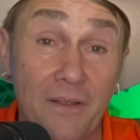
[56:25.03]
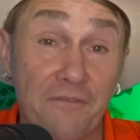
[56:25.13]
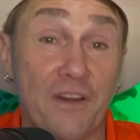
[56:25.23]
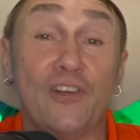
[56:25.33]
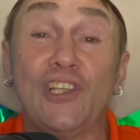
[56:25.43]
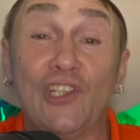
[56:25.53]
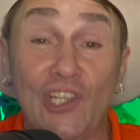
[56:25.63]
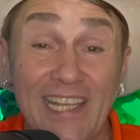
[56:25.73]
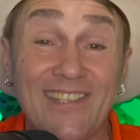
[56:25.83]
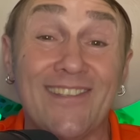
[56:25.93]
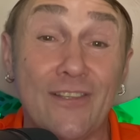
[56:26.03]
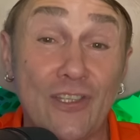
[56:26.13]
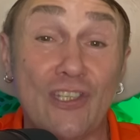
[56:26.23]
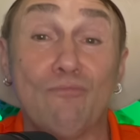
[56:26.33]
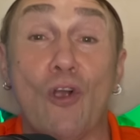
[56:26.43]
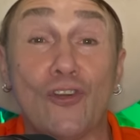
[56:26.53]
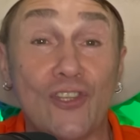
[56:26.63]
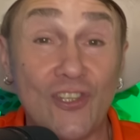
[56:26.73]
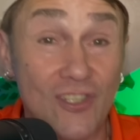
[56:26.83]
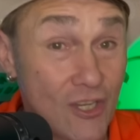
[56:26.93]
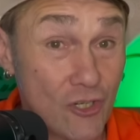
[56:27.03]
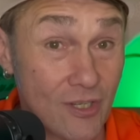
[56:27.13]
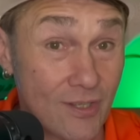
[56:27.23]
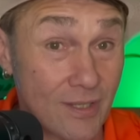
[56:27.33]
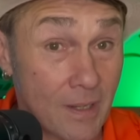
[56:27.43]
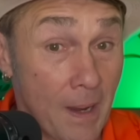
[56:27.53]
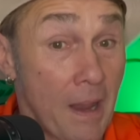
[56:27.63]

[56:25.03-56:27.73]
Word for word: very less than smart decisions.